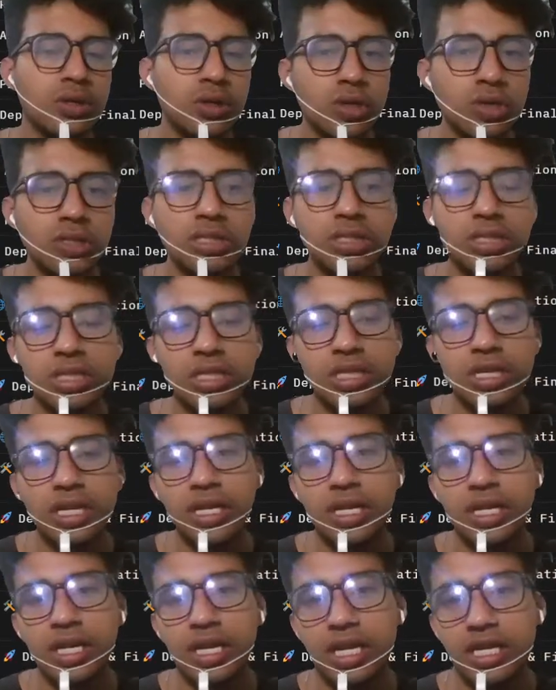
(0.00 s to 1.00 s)
good
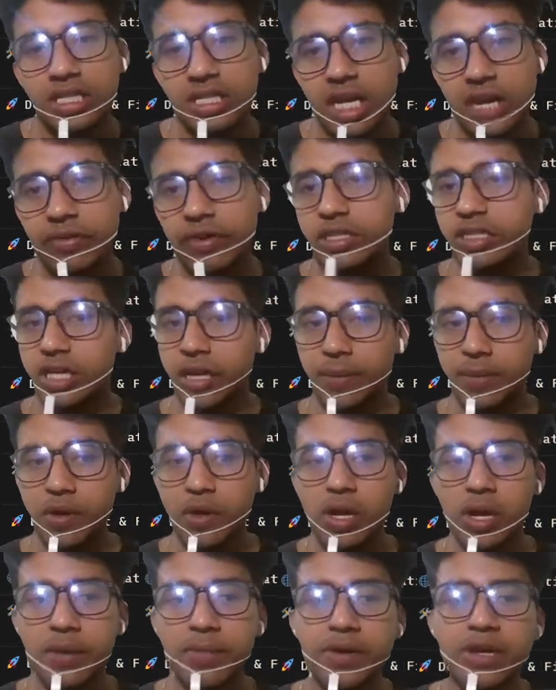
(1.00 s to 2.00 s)
in JavaScript.
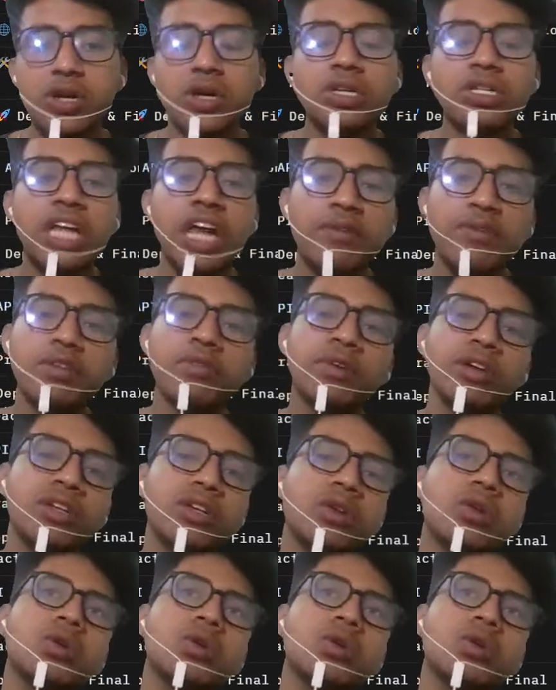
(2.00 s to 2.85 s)
Okay, because everybody